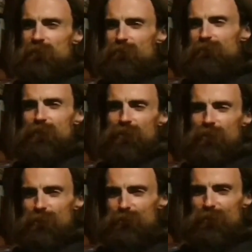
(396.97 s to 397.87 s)
vaginal
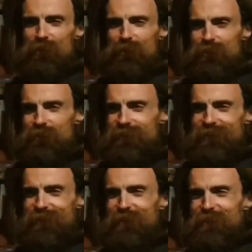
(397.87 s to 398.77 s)
infection,
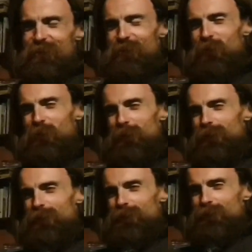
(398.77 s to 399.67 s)
or